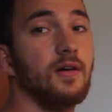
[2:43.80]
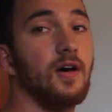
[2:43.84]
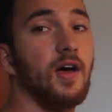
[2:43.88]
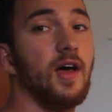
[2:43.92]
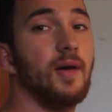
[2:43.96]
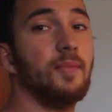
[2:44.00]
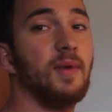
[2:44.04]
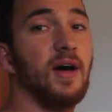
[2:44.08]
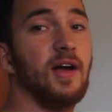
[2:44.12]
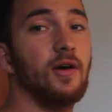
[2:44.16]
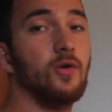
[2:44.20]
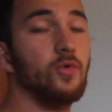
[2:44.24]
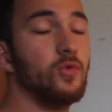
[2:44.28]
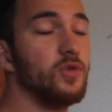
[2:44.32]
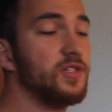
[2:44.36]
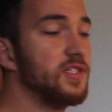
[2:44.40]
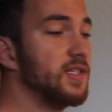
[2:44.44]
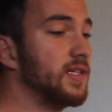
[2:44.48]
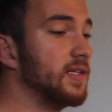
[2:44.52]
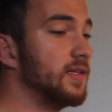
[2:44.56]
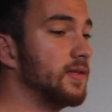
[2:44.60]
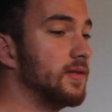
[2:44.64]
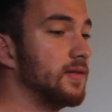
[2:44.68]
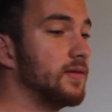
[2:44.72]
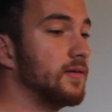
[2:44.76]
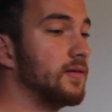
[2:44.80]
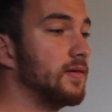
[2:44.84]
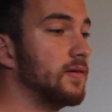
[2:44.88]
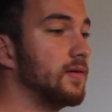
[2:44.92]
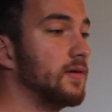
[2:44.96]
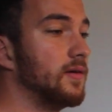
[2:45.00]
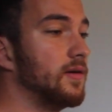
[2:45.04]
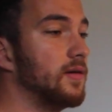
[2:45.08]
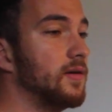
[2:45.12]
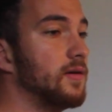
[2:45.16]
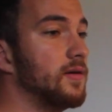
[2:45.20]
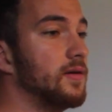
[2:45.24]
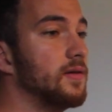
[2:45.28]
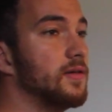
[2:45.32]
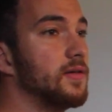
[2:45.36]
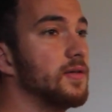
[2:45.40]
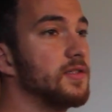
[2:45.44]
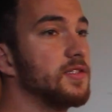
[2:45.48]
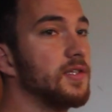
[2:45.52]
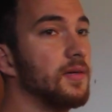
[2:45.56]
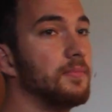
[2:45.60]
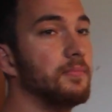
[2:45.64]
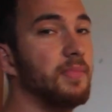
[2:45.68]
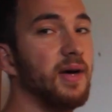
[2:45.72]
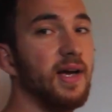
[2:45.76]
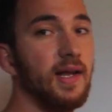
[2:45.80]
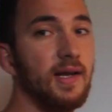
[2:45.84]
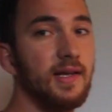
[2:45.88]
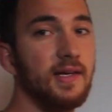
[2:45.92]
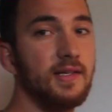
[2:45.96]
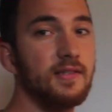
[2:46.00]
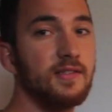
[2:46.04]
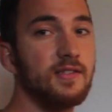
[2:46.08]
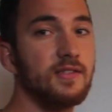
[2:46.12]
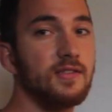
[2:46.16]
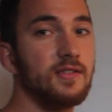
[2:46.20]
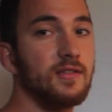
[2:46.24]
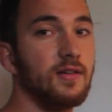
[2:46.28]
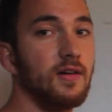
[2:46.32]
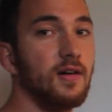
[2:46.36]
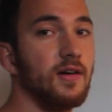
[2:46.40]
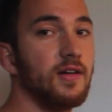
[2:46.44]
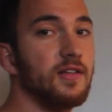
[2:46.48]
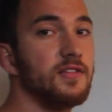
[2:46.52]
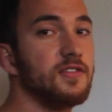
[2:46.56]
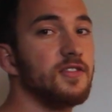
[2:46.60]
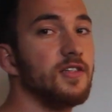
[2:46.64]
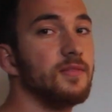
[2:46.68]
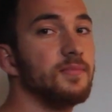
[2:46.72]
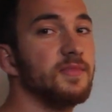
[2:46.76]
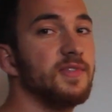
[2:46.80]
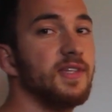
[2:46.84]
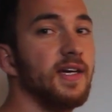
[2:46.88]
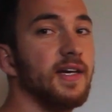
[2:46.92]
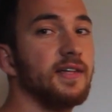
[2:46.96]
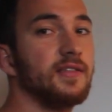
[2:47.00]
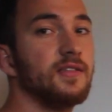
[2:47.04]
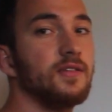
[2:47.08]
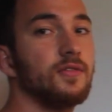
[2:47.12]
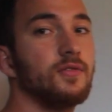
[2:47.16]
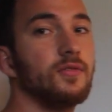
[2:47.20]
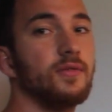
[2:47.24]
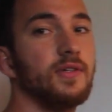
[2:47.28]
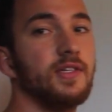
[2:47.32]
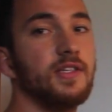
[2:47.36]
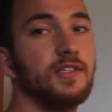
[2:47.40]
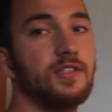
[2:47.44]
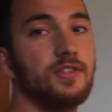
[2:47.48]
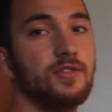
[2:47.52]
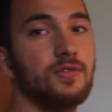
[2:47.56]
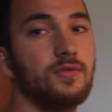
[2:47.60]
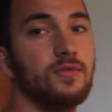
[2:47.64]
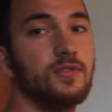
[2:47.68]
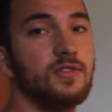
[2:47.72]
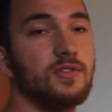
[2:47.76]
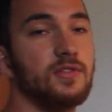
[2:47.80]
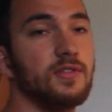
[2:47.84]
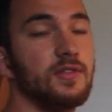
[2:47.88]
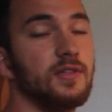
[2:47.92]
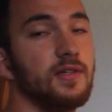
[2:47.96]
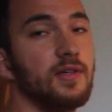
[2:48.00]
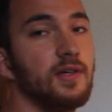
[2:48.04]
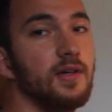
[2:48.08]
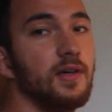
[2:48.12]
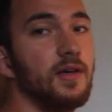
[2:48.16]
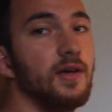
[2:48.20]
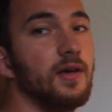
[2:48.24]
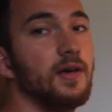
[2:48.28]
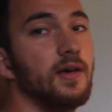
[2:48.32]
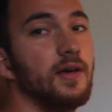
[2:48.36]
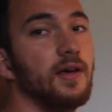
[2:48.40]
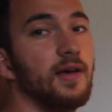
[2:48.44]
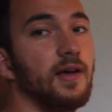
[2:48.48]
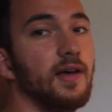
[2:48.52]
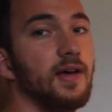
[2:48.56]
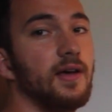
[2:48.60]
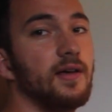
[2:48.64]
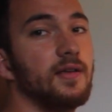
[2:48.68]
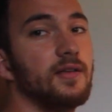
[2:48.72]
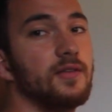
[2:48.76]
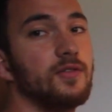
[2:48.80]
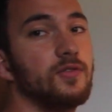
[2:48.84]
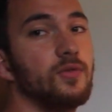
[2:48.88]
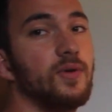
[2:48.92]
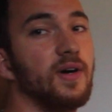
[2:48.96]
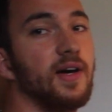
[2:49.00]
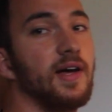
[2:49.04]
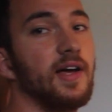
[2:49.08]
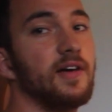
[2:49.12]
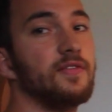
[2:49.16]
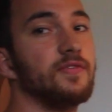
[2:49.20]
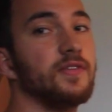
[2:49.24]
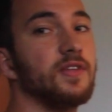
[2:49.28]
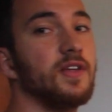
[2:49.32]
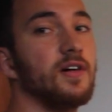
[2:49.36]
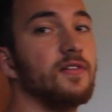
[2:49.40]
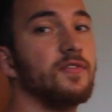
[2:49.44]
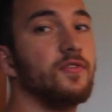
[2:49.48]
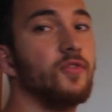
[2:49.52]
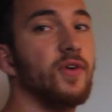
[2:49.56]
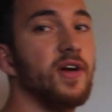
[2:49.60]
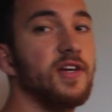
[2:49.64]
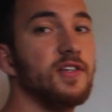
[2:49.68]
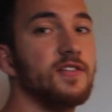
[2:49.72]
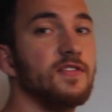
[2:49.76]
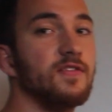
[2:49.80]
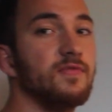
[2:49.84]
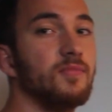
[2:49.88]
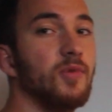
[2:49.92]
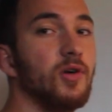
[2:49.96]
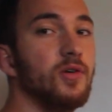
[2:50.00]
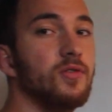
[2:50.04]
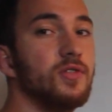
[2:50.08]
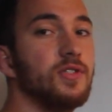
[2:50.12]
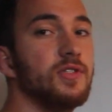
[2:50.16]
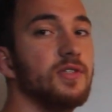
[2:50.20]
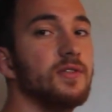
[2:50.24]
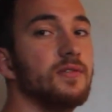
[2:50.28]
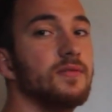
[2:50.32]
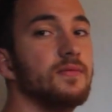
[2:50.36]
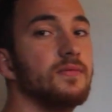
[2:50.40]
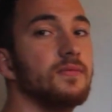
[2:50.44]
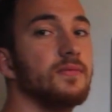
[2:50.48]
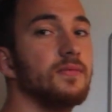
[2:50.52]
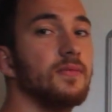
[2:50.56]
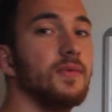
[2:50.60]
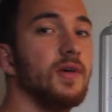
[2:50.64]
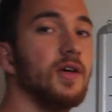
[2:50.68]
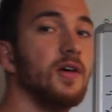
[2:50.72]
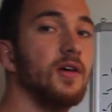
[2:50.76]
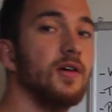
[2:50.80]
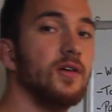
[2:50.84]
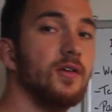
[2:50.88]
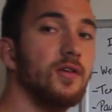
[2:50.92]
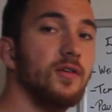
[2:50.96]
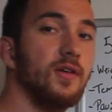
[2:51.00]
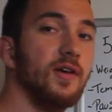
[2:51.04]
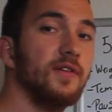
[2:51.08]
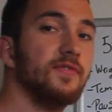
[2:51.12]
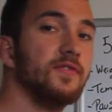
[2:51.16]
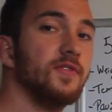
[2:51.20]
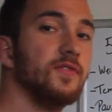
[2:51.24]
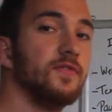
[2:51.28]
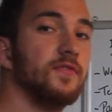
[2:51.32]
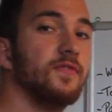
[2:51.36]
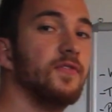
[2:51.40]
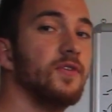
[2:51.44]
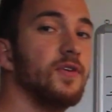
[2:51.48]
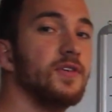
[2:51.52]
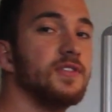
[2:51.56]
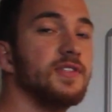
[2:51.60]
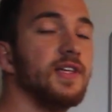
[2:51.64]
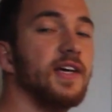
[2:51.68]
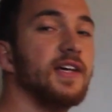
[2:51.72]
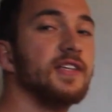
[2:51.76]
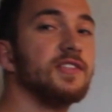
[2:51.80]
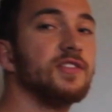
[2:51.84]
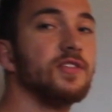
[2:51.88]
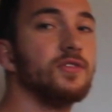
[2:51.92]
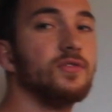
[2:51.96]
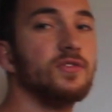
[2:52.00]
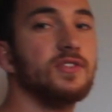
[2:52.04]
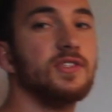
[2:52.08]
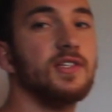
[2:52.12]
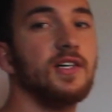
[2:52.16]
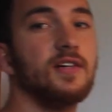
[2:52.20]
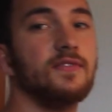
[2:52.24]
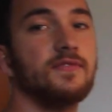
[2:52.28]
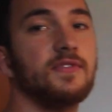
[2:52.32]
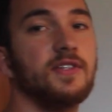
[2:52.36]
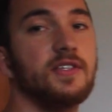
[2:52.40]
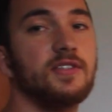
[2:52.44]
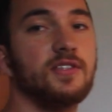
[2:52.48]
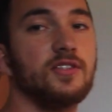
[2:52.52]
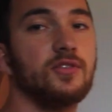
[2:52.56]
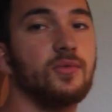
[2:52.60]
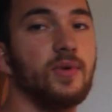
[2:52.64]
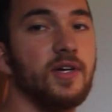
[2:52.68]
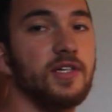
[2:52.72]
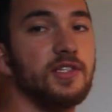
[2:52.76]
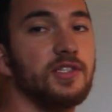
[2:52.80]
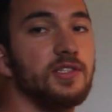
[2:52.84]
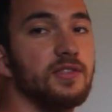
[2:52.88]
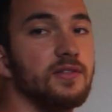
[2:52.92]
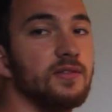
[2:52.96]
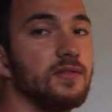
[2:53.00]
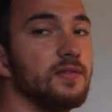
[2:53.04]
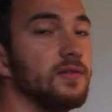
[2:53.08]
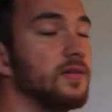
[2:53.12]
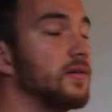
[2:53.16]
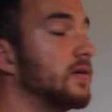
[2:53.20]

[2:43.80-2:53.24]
Am I losing some balance? Are there some technical issues? Do I have enough range of motion? You have to first ask yourself this question.